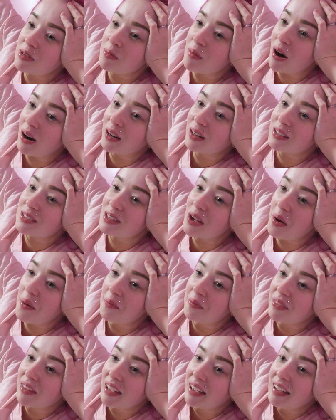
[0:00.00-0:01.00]
to bark.
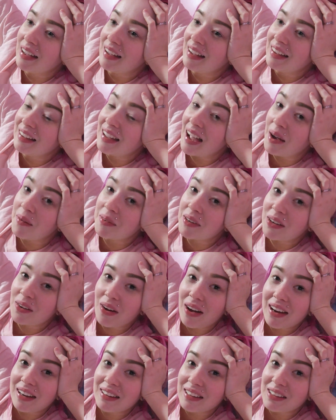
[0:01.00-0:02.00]
So, yeah, I'm gonna
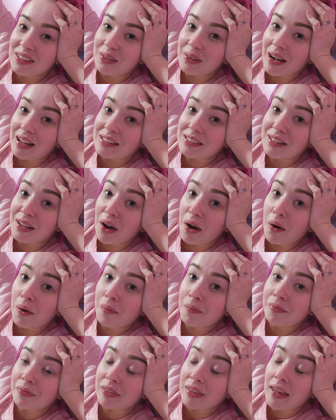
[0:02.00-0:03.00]
go ahead and let you guys
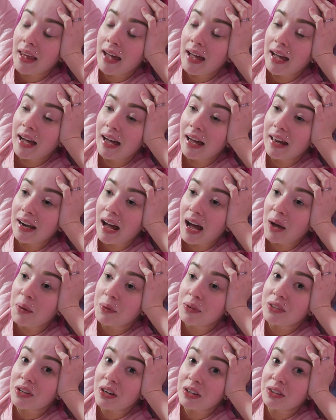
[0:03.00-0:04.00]
go, and I
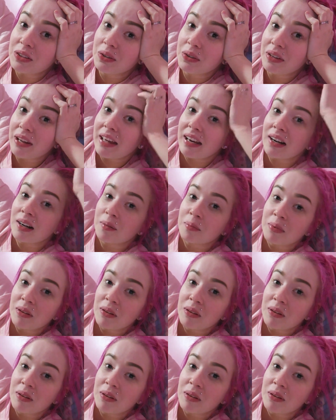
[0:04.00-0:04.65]
will talk to you later